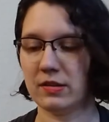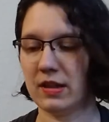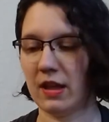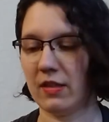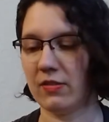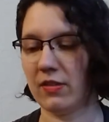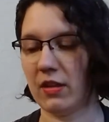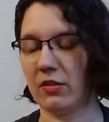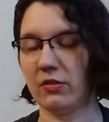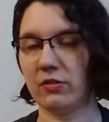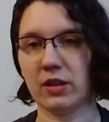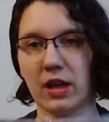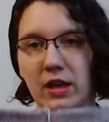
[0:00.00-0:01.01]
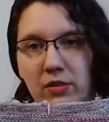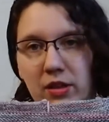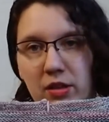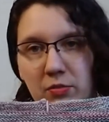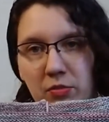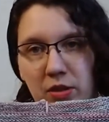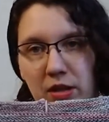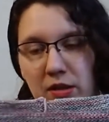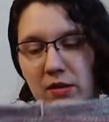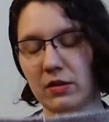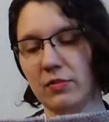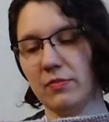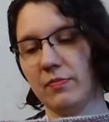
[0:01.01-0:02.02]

tencel nylon blend,